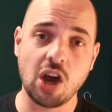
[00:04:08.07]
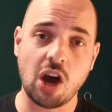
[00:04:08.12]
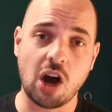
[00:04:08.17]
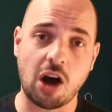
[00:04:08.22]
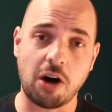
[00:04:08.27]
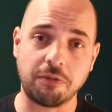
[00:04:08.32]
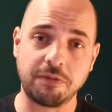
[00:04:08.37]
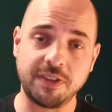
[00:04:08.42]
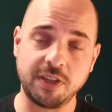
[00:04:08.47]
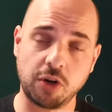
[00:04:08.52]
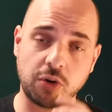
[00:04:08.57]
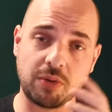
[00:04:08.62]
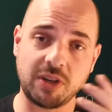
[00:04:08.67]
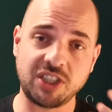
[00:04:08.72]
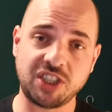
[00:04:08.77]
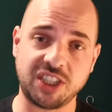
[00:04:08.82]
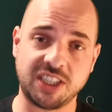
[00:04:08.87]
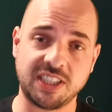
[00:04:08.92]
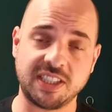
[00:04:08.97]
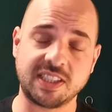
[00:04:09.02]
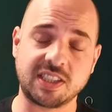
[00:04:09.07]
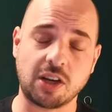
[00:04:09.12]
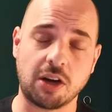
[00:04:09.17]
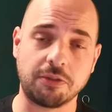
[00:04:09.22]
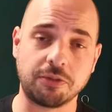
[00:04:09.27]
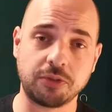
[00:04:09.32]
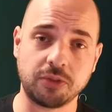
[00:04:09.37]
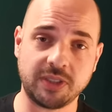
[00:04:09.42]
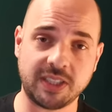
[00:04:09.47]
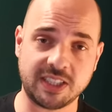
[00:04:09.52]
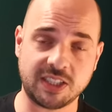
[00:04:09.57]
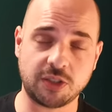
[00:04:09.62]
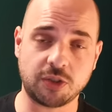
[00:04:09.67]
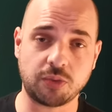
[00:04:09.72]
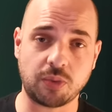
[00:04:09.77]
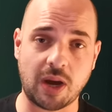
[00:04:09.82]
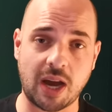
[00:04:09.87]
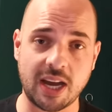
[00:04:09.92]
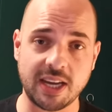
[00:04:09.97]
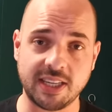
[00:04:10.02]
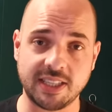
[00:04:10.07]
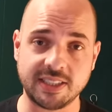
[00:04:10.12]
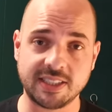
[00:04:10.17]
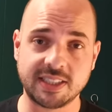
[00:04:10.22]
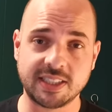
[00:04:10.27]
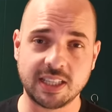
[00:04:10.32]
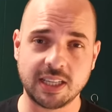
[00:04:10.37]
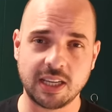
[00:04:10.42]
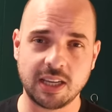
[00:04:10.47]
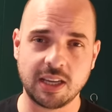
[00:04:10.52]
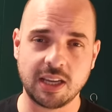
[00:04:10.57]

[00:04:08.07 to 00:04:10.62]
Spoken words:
of the origins of today's triads,